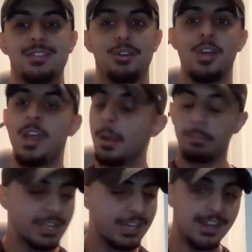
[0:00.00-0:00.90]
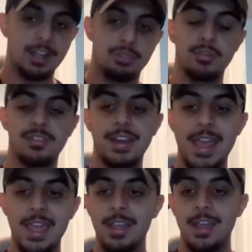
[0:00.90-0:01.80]
So plenty to get through
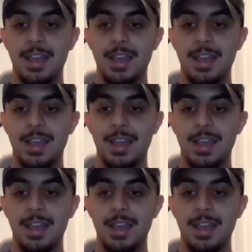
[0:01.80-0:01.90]
today.